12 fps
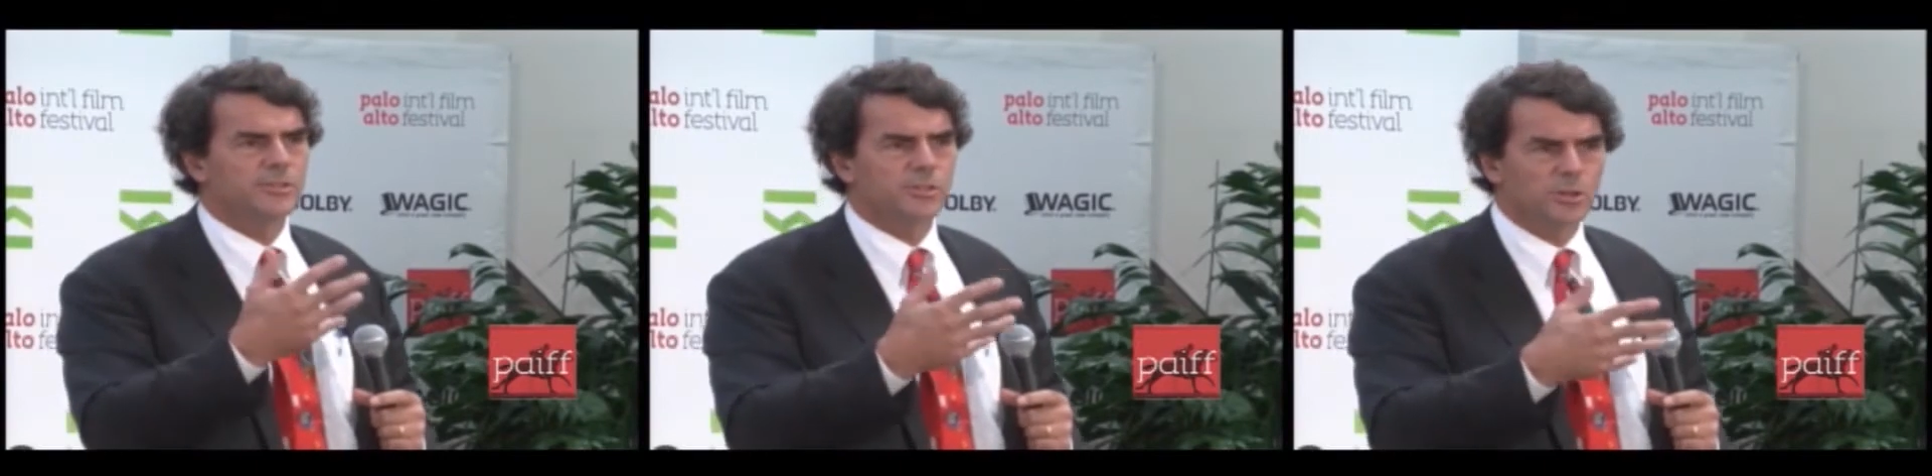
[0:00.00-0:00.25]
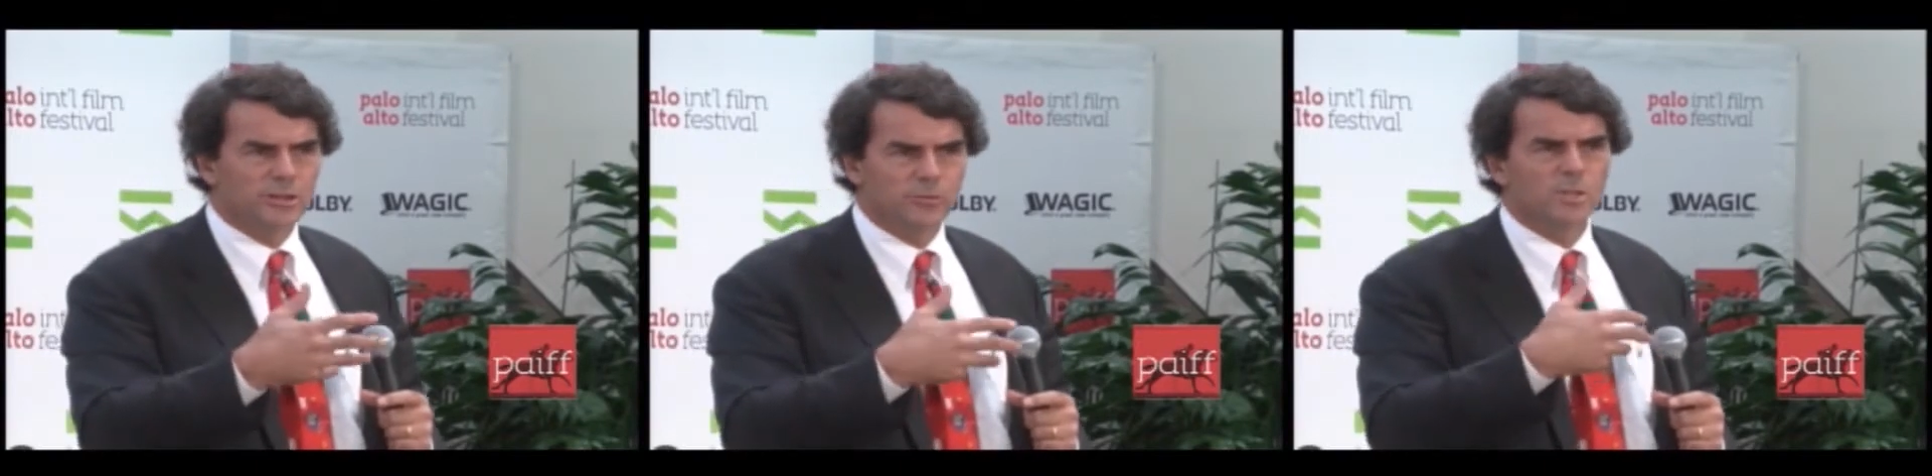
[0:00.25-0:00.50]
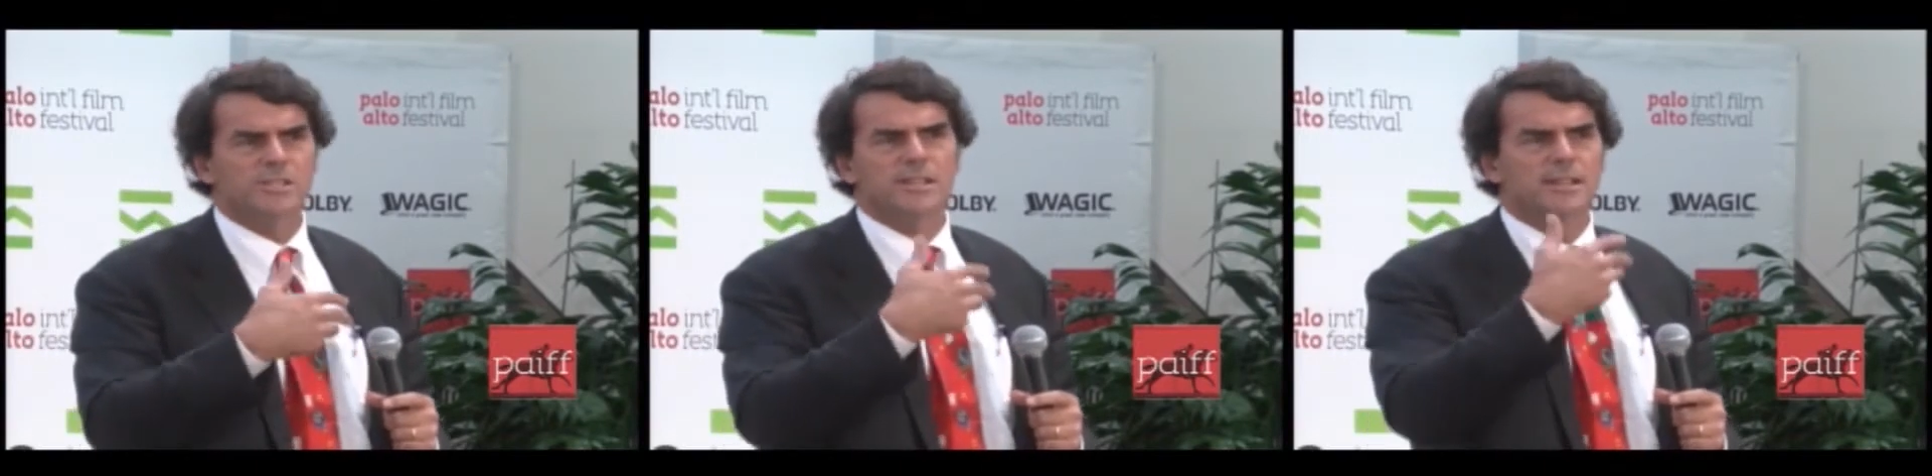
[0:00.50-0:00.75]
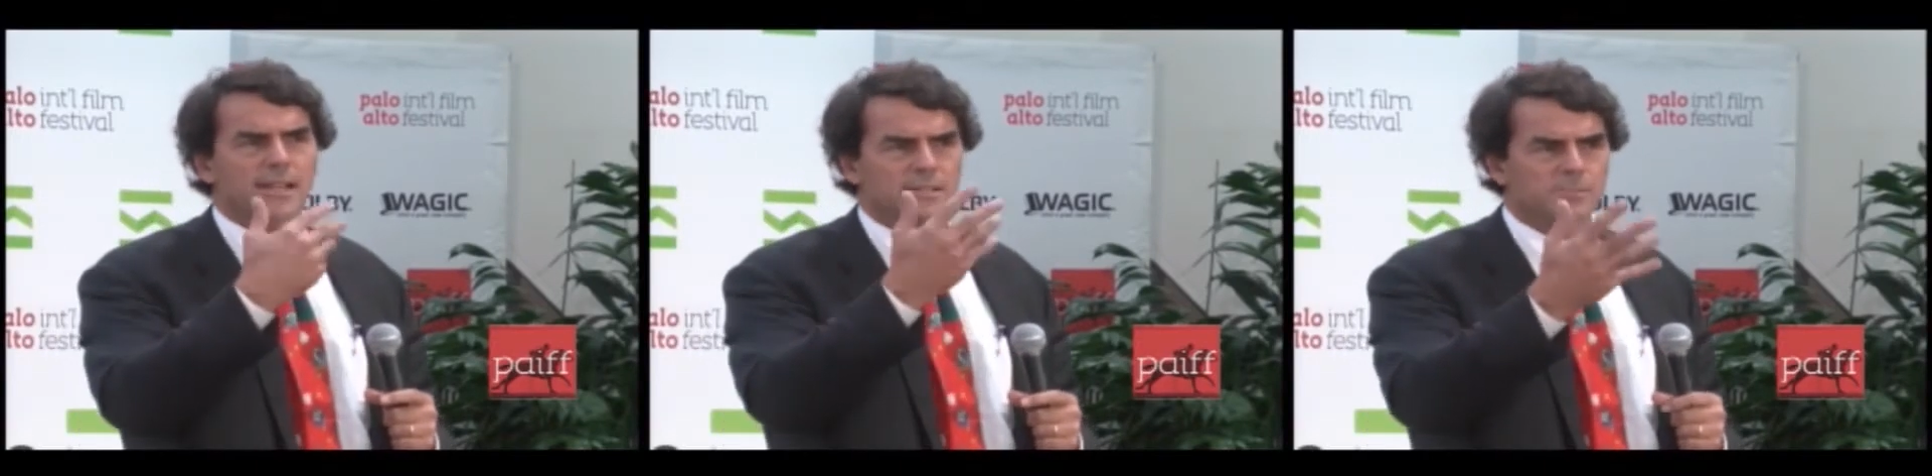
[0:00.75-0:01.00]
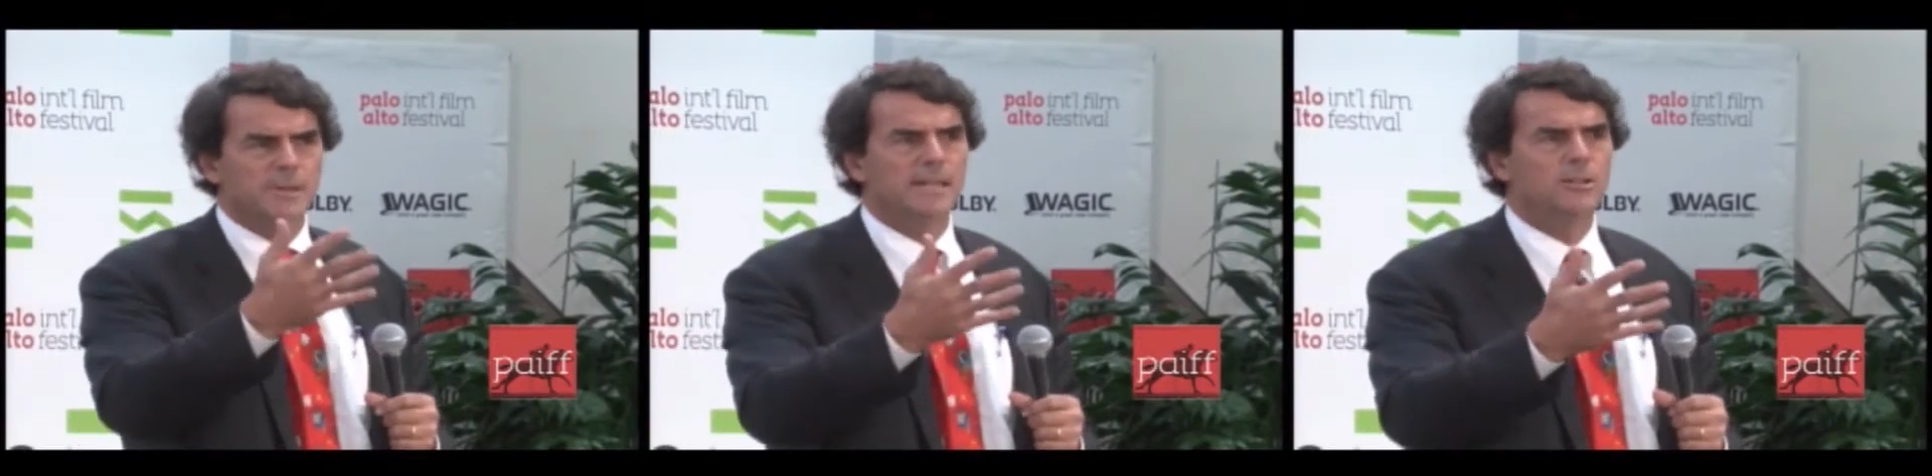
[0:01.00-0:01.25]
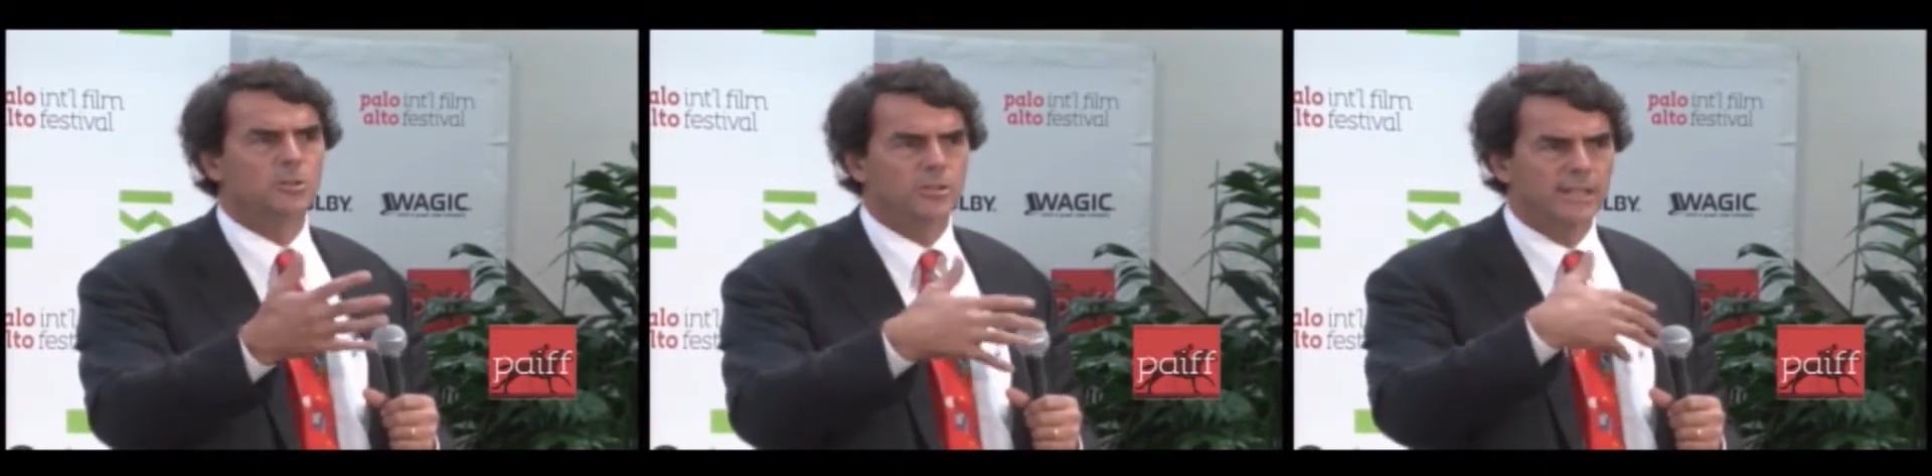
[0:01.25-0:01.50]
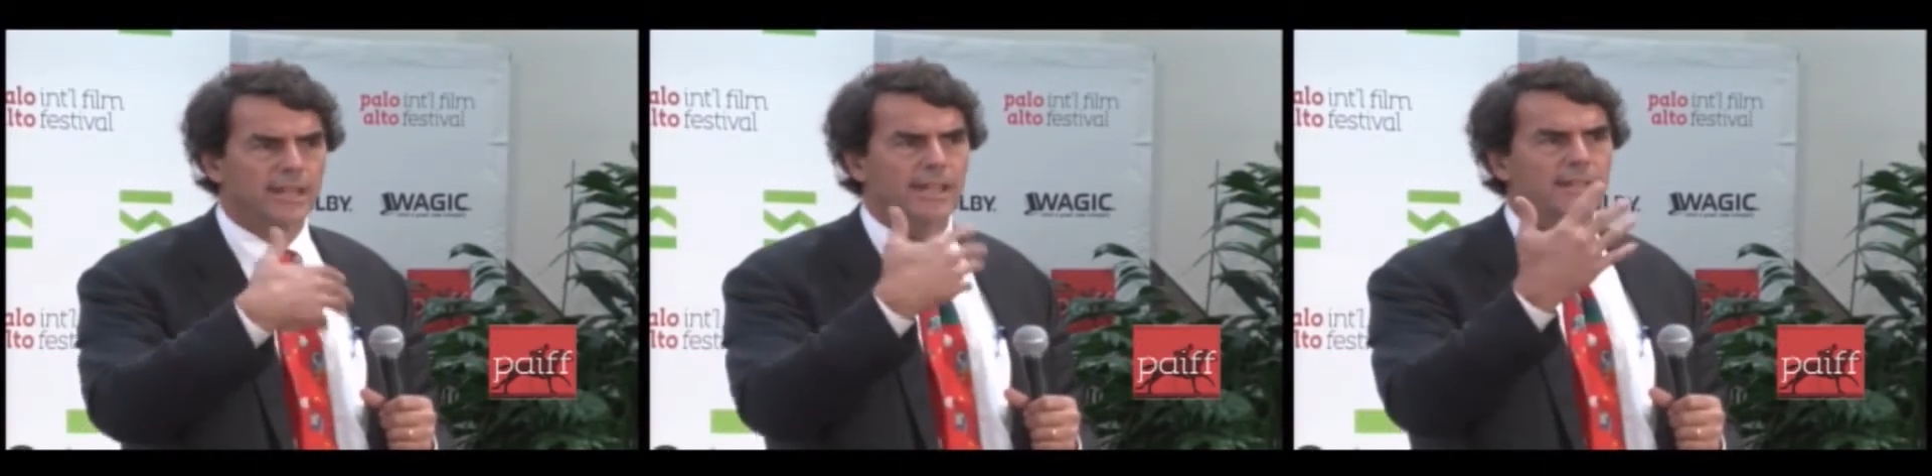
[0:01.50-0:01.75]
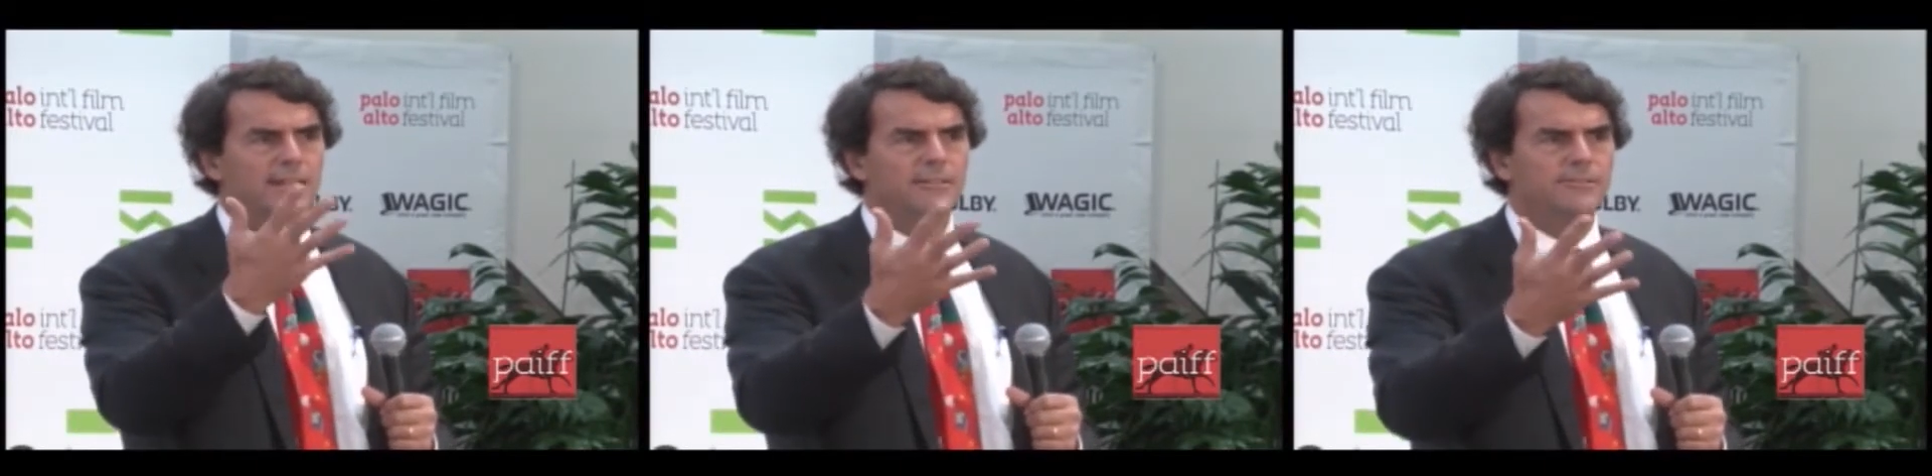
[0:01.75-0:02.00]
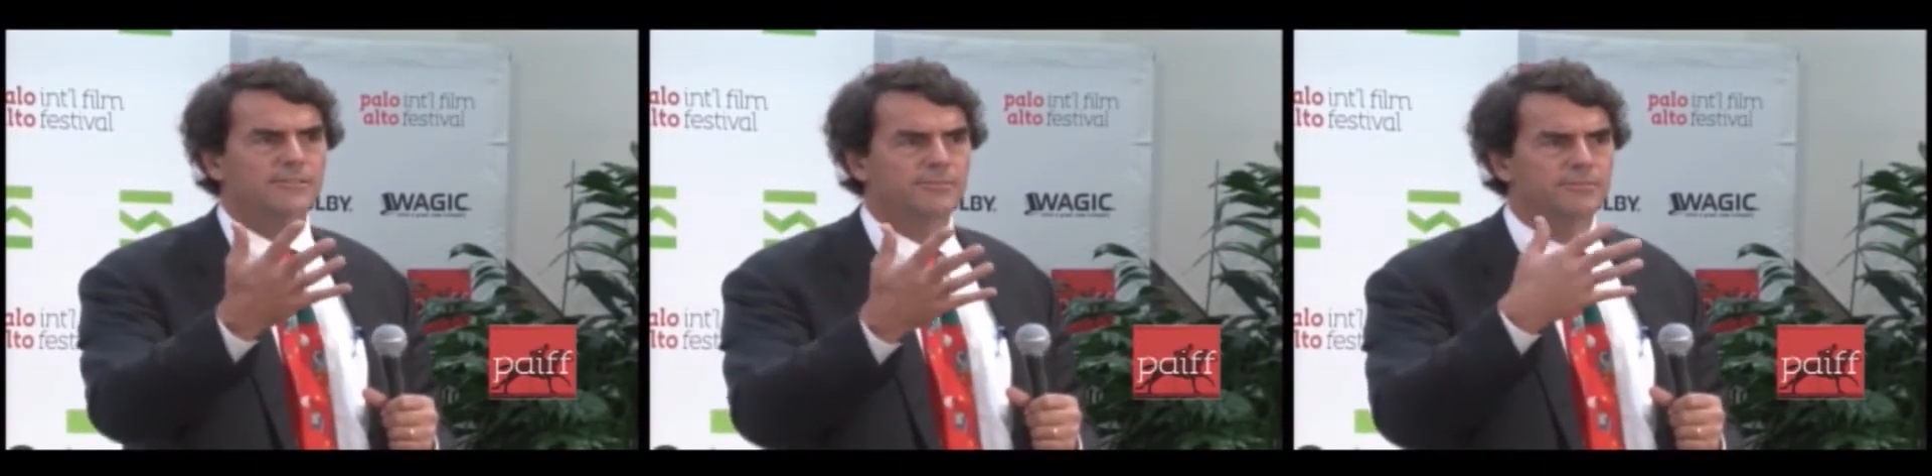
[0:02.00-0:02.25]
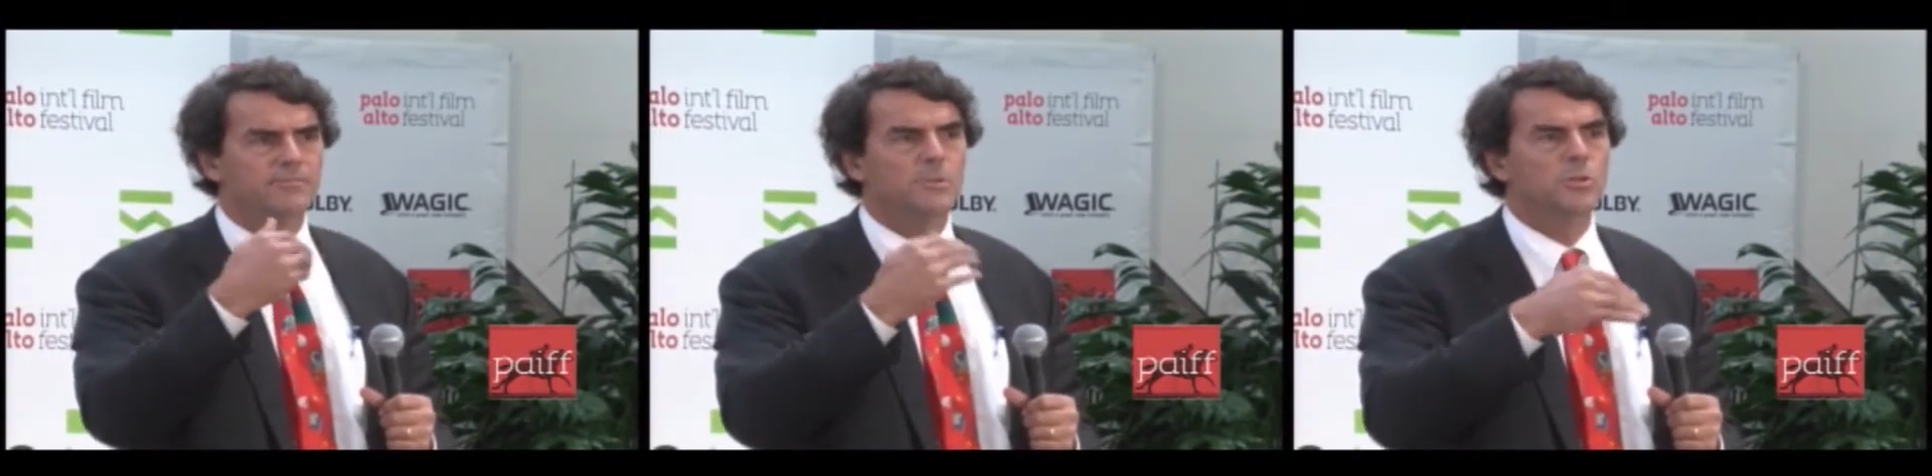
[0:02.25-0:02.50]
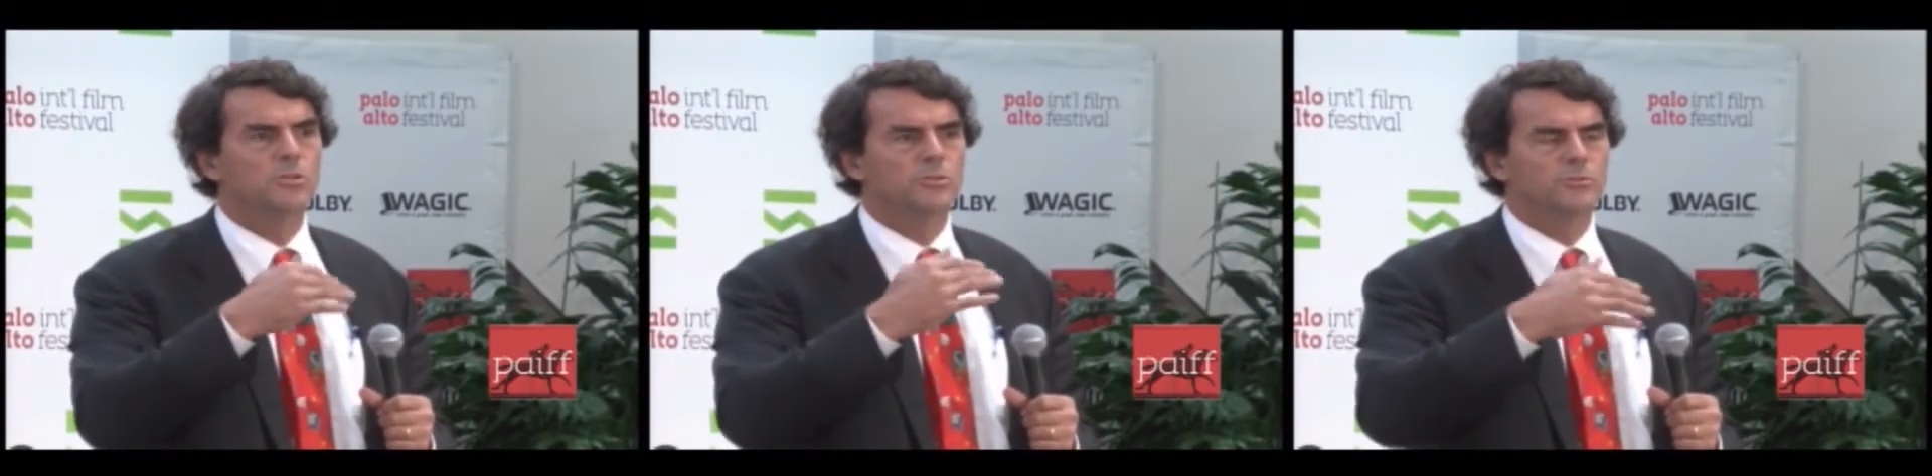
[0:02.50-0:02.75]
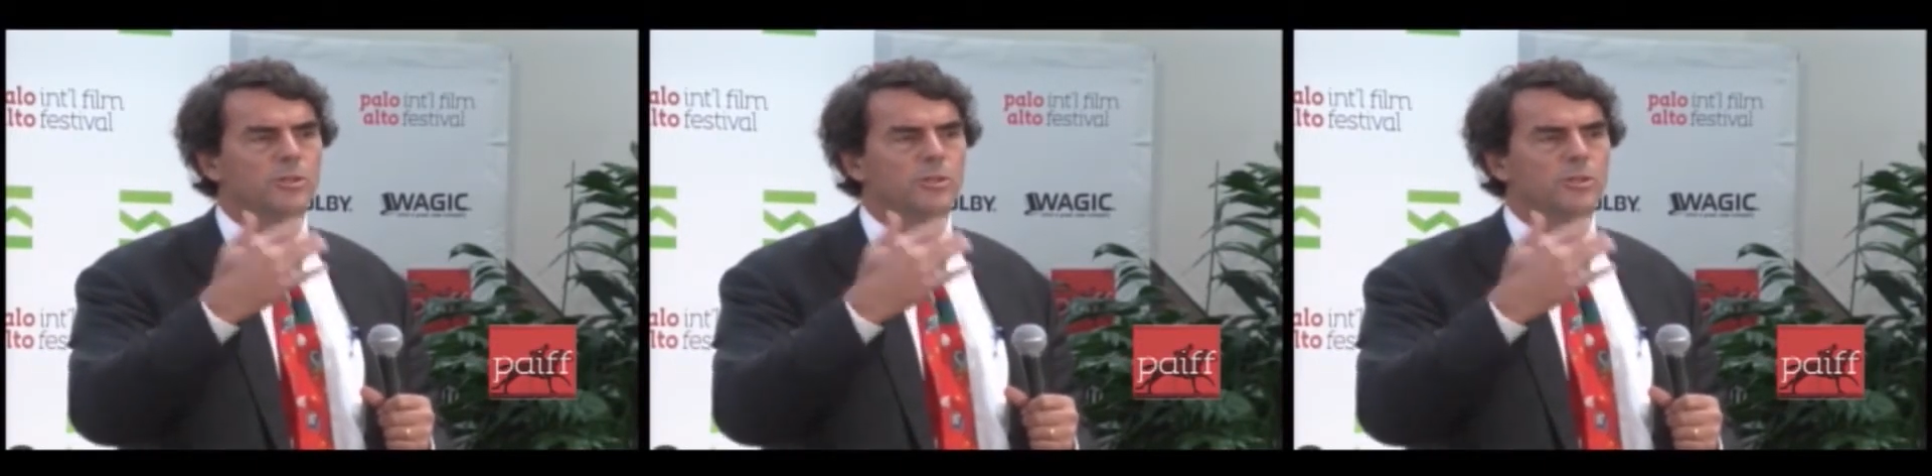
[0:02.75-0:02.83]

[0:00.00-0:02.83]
sort of what's the next big creative move?